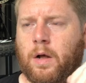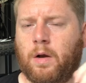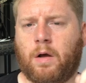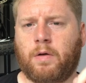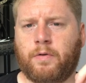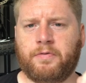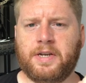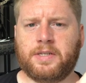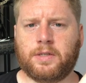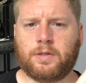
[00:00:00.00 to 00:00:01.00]
A lot of the
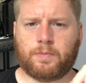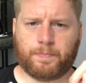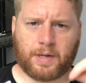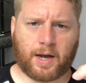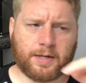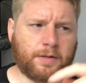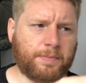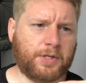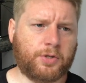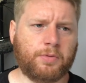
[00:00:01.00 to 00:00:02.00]
reasons behind
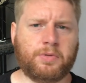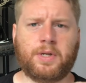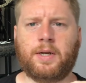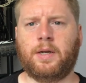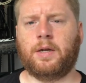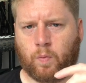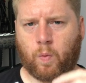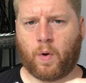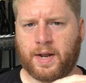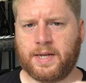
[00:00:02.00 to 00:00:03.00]
me choosing
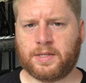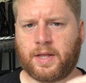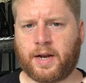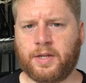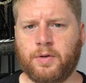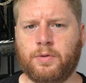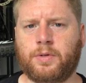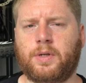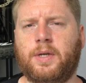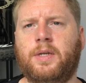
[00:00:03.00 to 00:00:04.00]
what it is that I
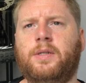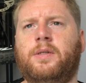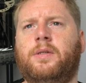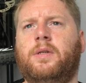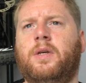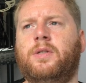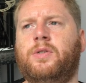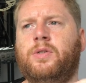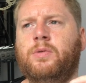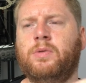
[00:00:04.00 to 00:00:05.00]
use is as
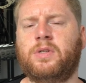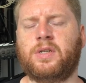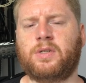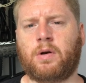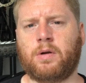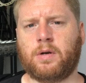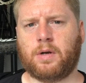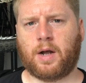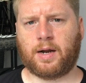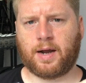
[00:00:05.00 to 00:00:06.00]
soon as it's on,
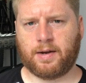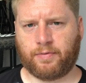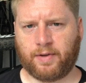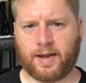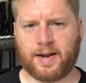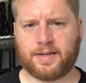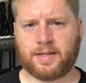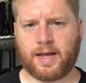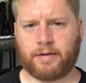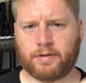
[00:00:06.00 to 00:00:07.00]
I kind of forget it's
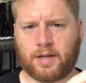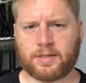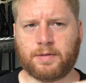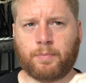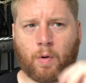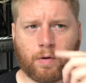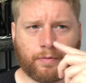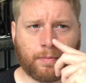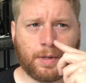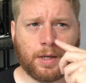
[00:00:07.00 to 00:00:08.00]
there, and that's important
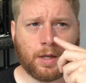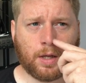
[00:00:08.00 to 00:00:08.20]
for me.